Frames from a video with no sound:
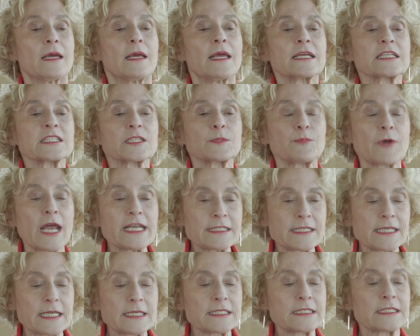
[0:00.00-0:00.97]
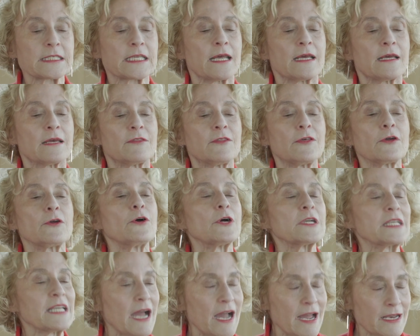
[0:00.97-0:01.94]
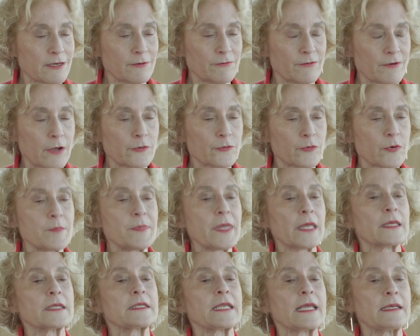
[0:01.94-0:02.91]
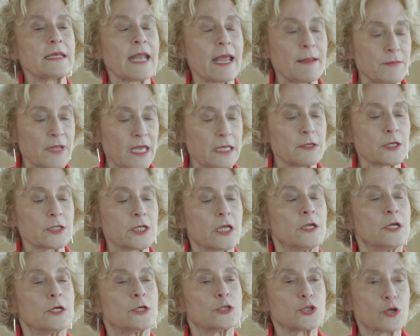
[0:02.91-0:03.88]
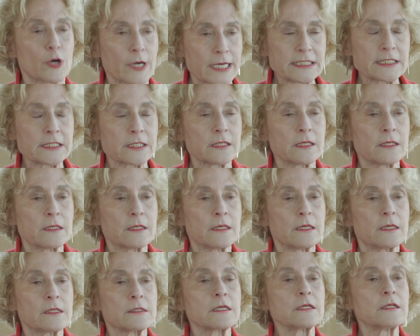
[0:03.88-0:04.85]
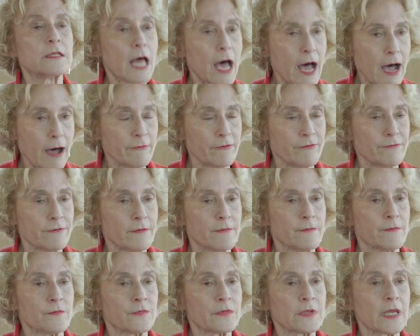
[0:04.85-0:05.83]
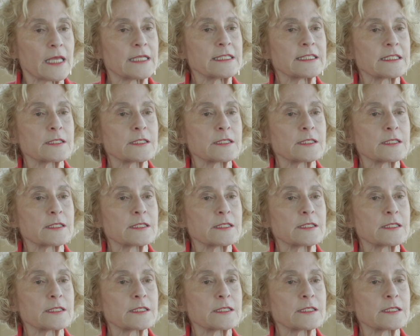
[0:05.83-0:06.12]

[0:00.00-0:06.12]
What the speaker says: expresses the good kind of vulnerability, namely the choice to love in